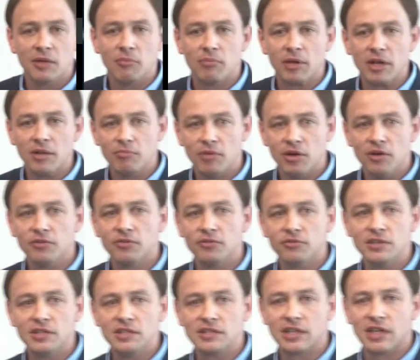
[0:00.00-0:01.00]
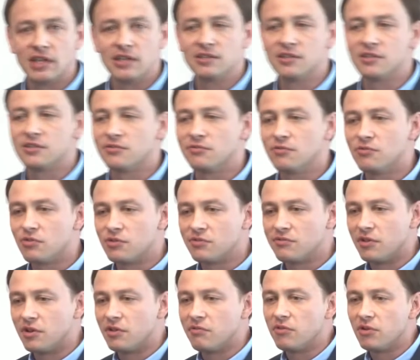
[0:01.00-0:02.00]
But in both of these cases, of course,
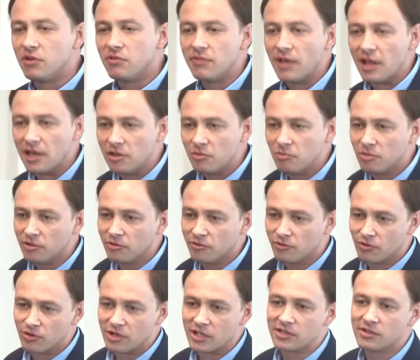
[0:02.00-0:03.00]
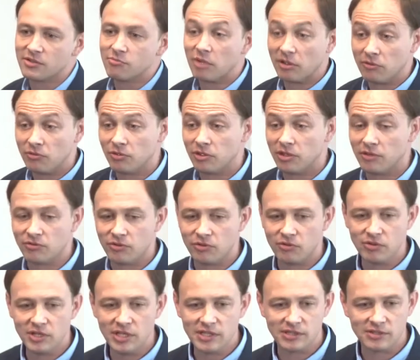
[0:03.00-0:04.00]
very, very valuable for us, but for different
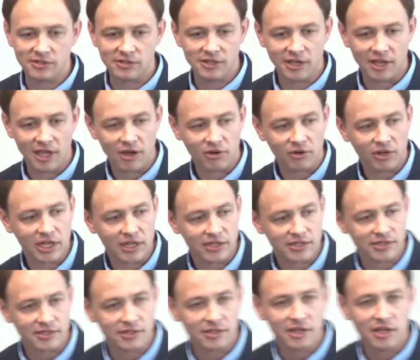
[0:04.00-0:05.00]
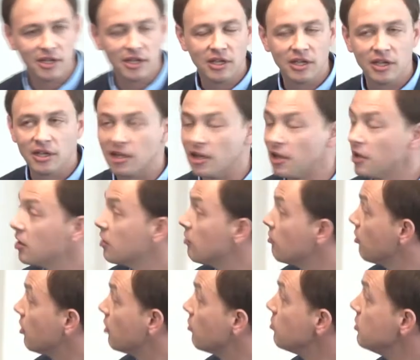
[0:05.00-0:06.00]
reasons. In our case, uh,
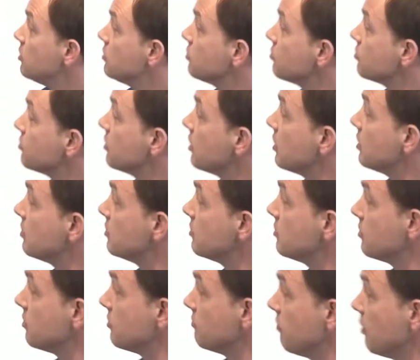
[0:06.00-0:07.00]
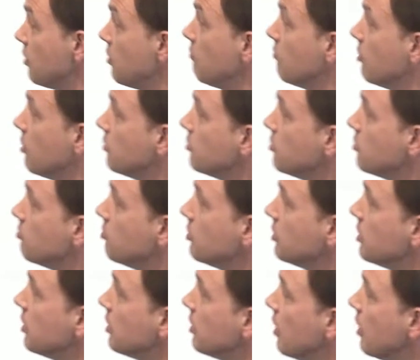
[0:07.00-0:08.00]
a resource that is very
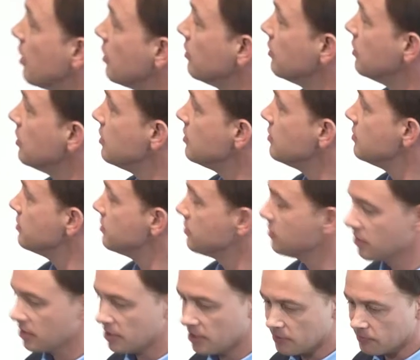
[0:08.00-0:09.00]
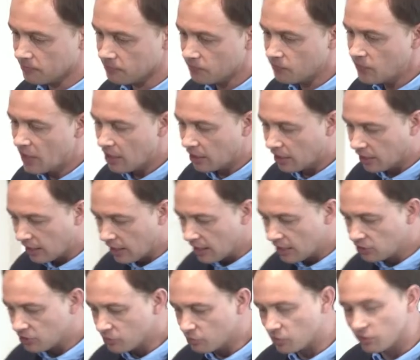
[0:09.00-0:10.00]
vulnerable and needs um,
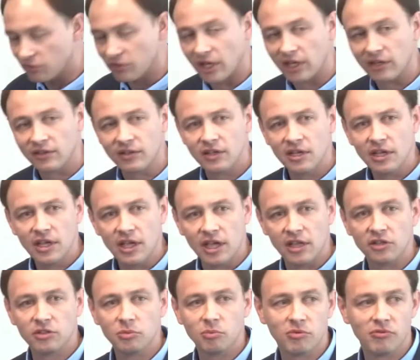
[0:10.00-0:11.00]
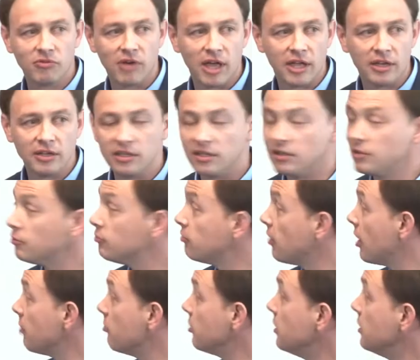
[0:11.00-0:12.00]
care to protect and to provide in the
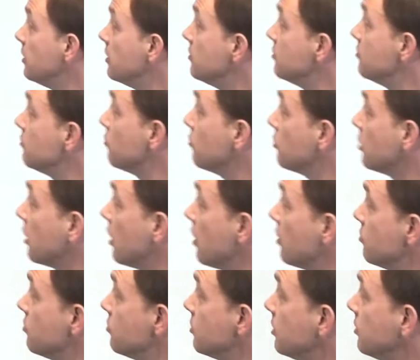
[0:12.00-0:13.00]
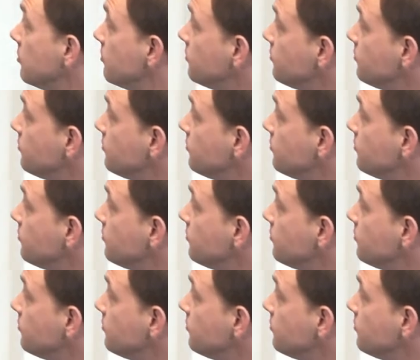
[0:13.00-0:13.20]
fiber needs for the country.